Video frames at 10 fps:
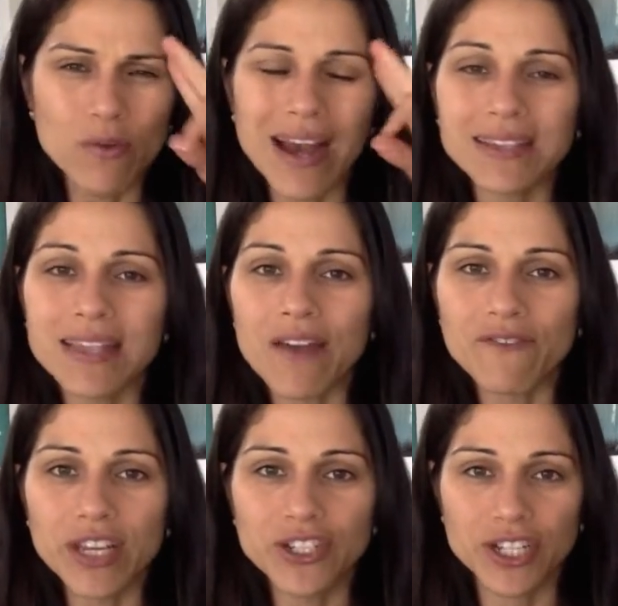Who has that
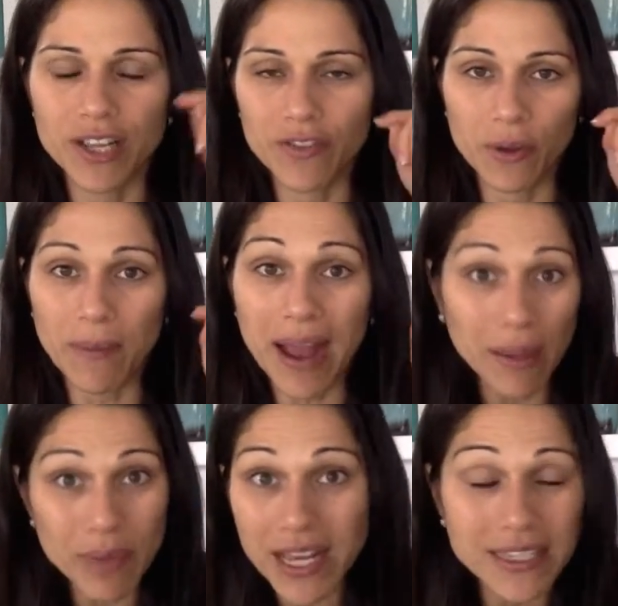vision in their mind?
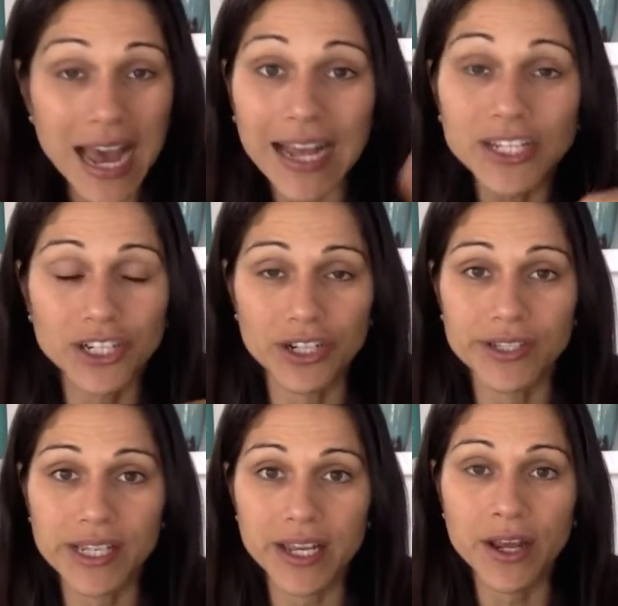Because I sure
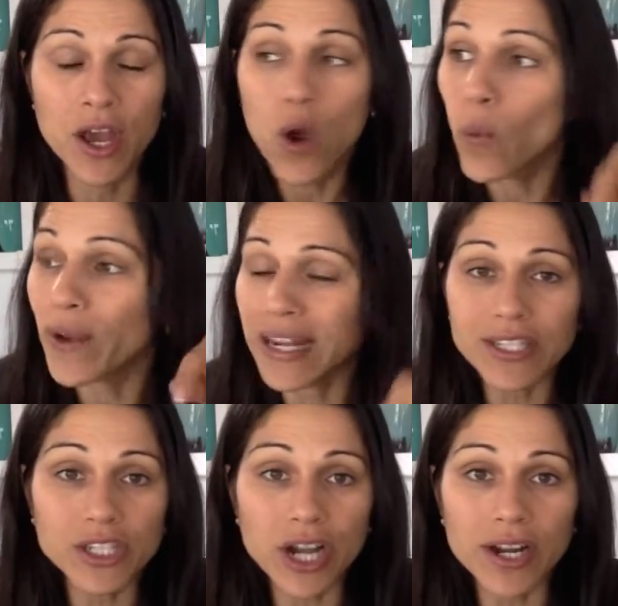did. When I
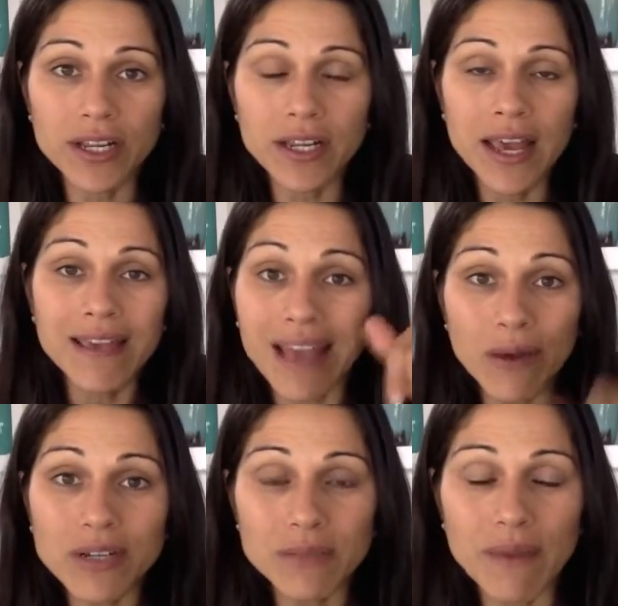started, that
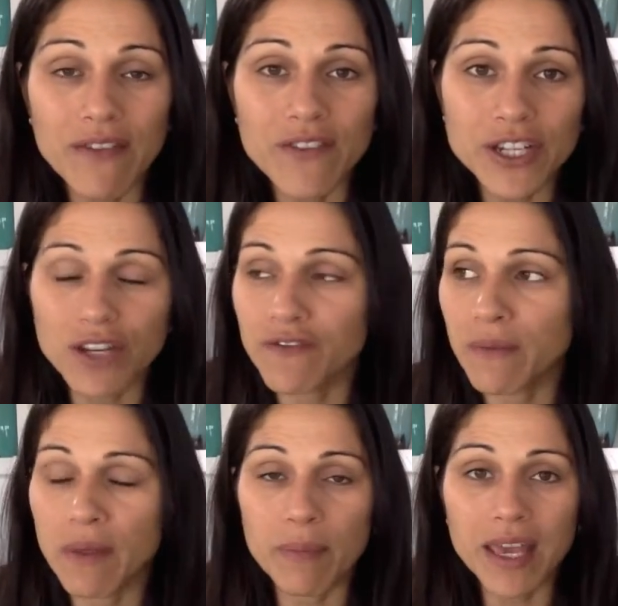was my vision
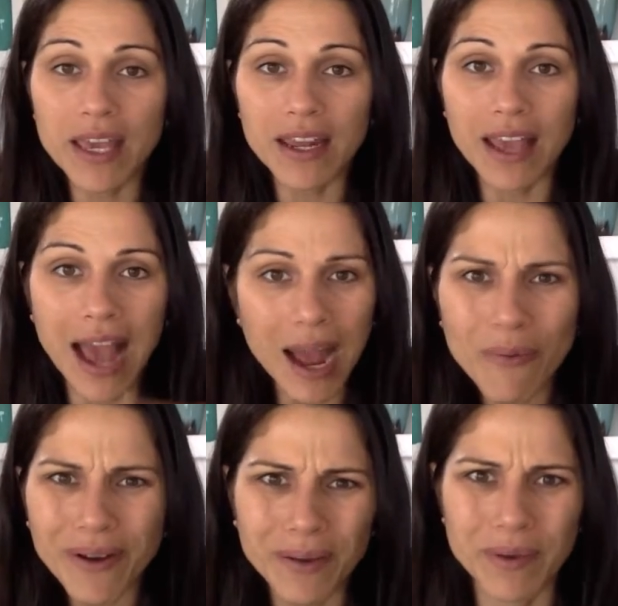from the beginning. I
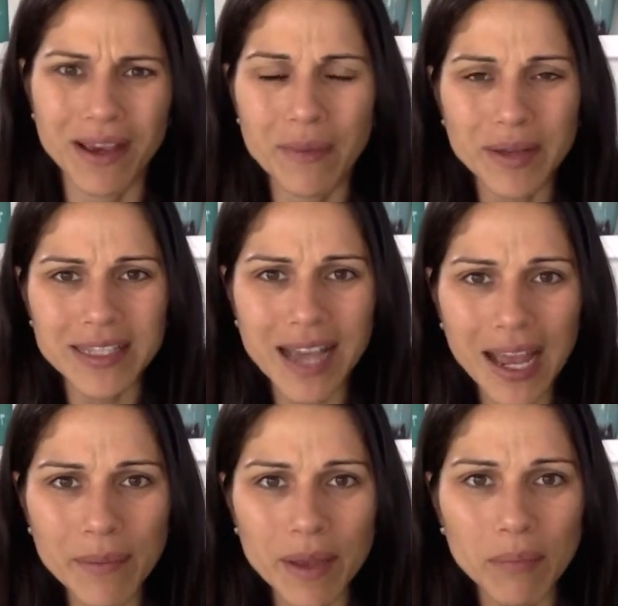want to become a
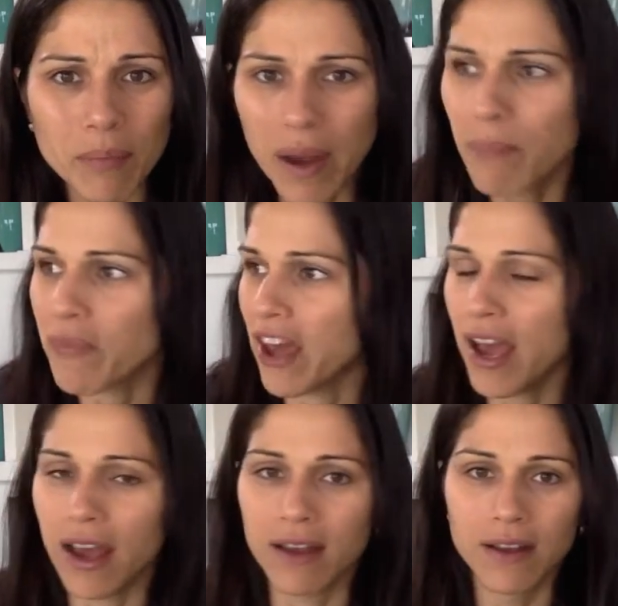diamond. Bump
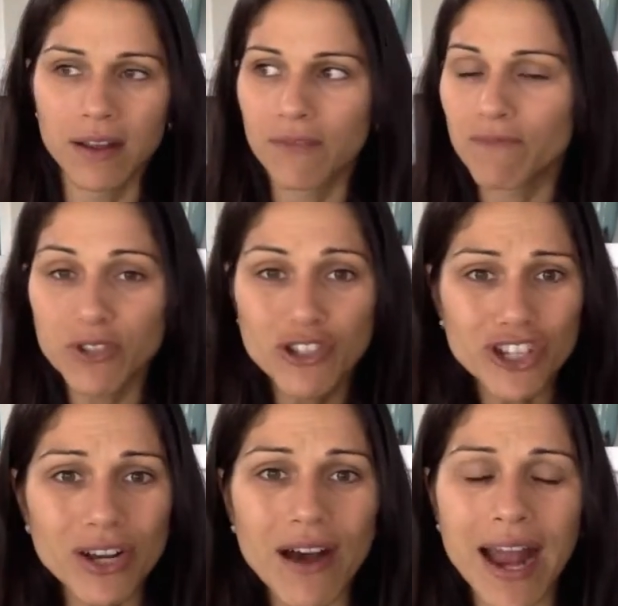that.
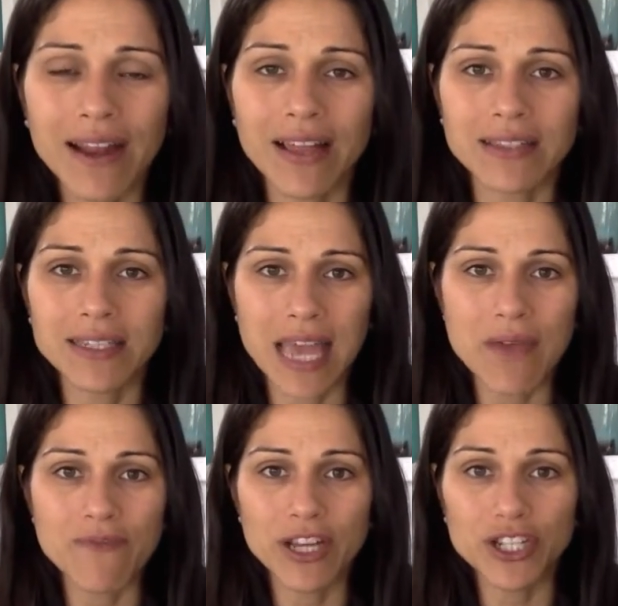Jill had that
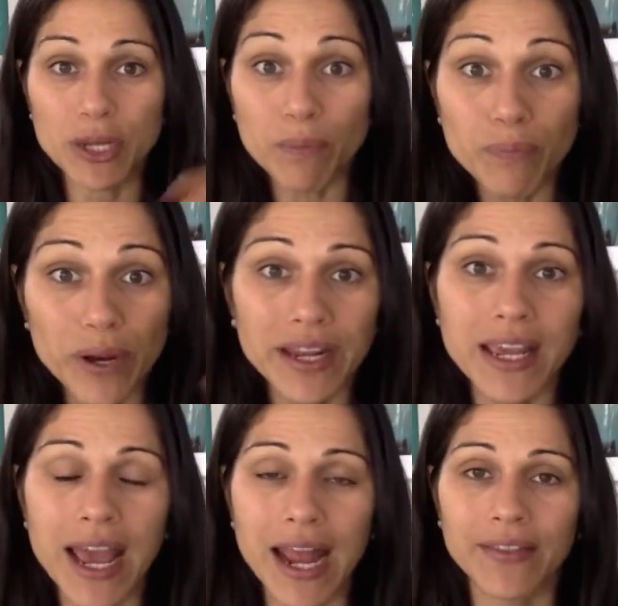same vision.
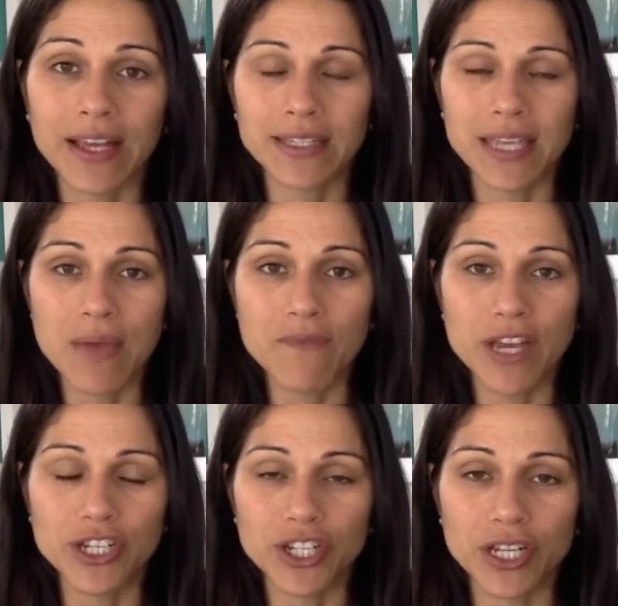Brittany had that same
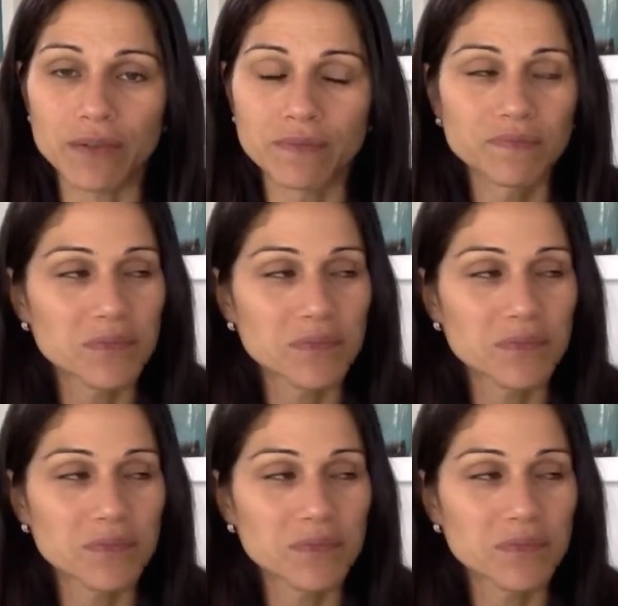vision.